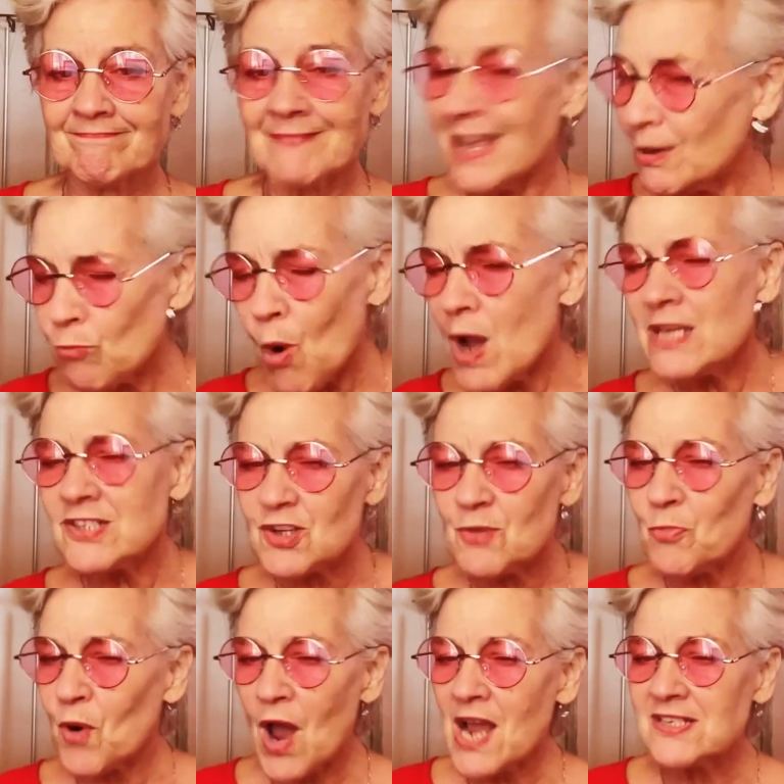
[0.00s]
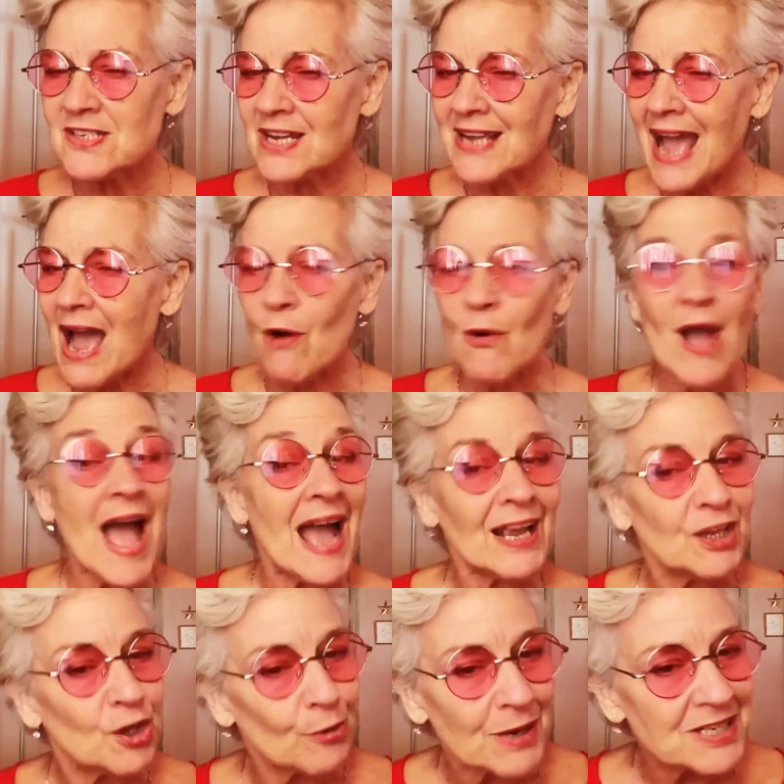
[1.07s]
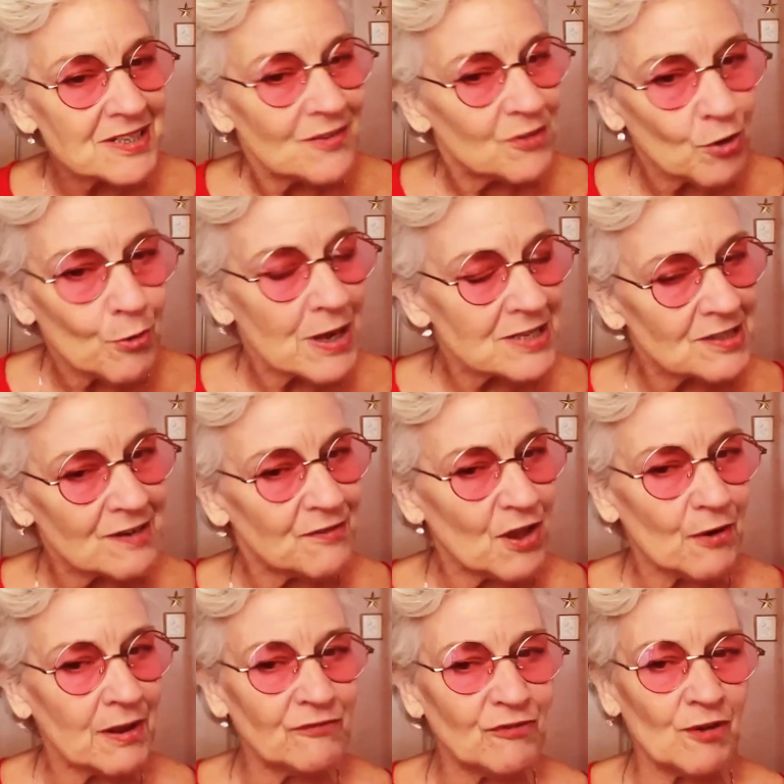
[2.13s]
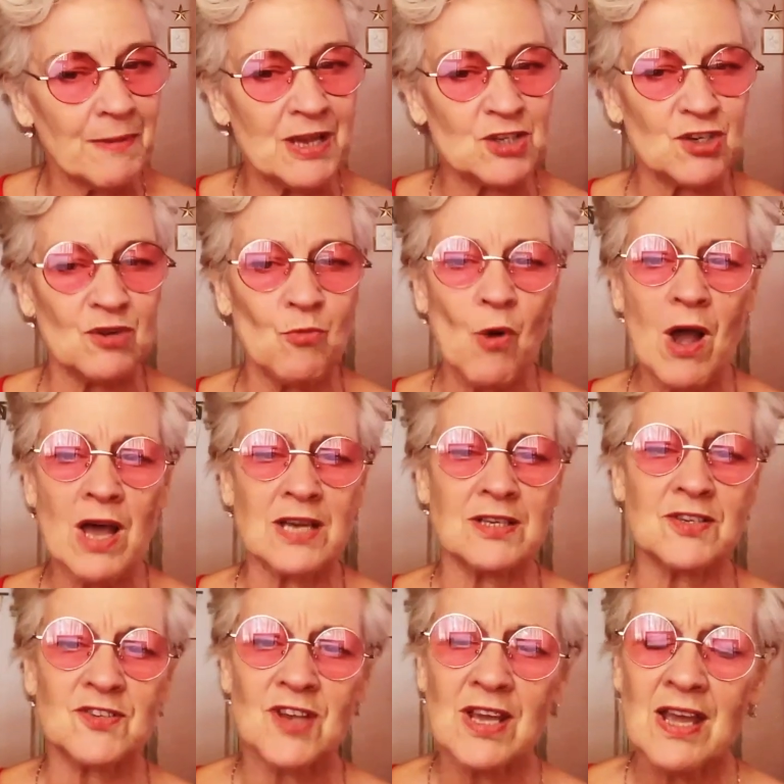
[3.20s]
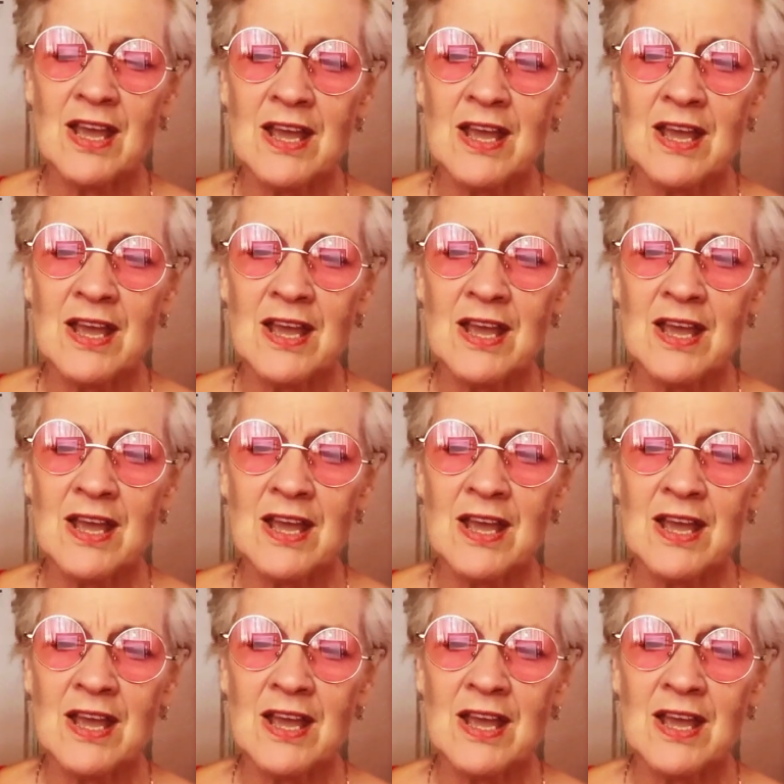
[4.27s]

It was surprising how accurate the rest of their information was.